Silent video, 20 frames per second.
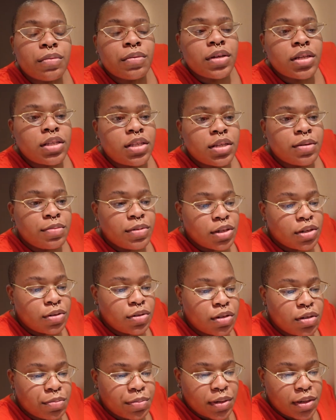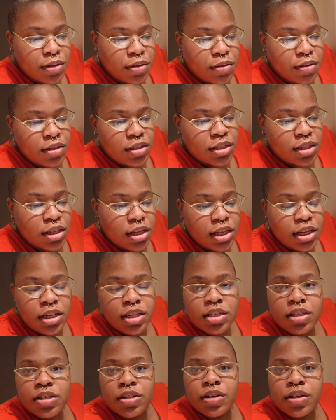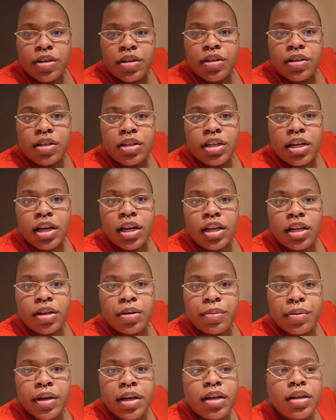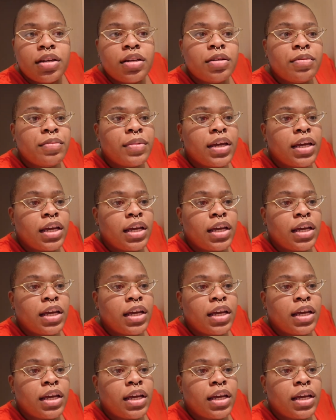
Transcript: What's up, Jones Bones? It is your girl, Unitedly Random,